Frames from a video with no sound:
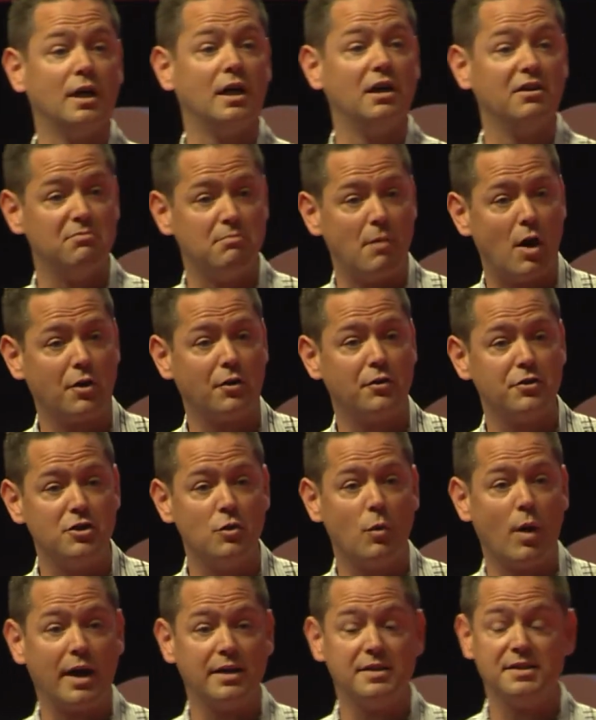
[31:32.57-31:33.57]
of modern
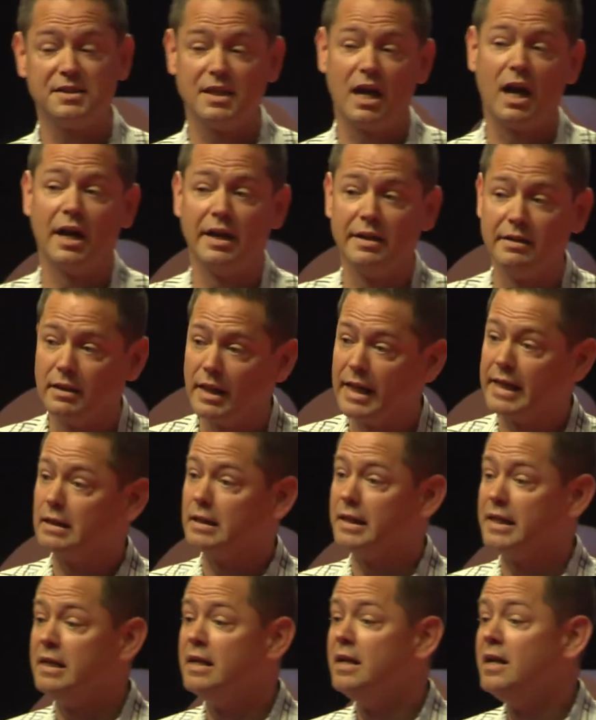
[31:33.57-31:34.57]
UI design
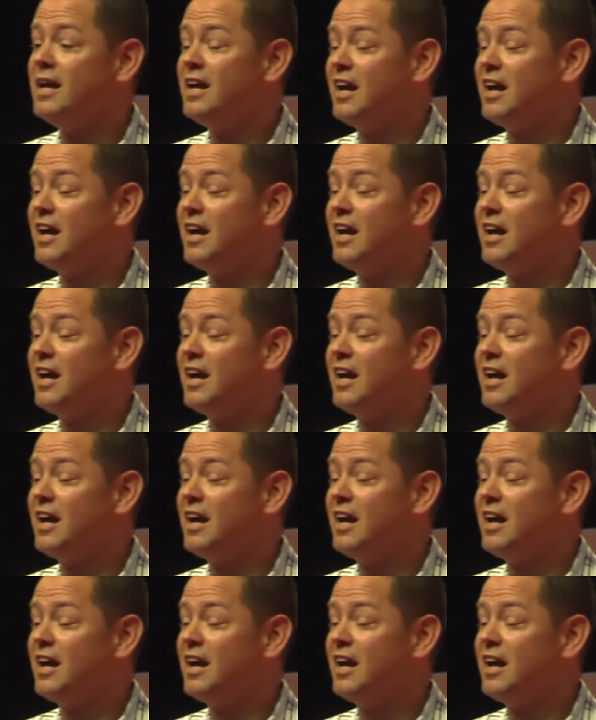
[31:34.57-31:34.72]
lately